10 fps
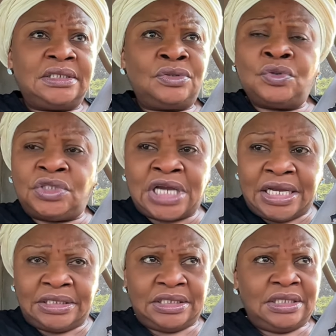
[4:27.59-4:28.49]

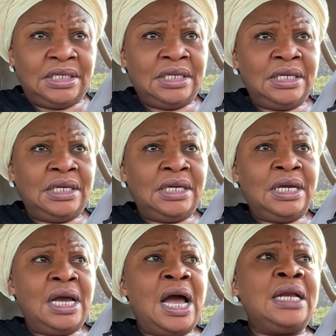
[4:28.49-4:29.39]

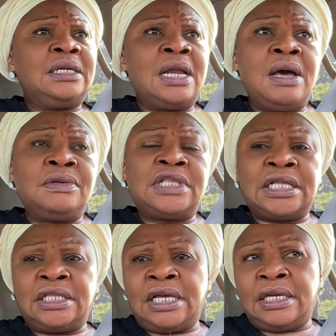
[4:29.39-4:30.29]
And now
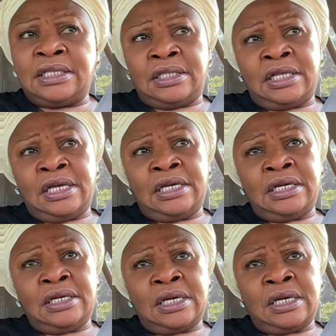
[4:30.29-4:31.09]
that the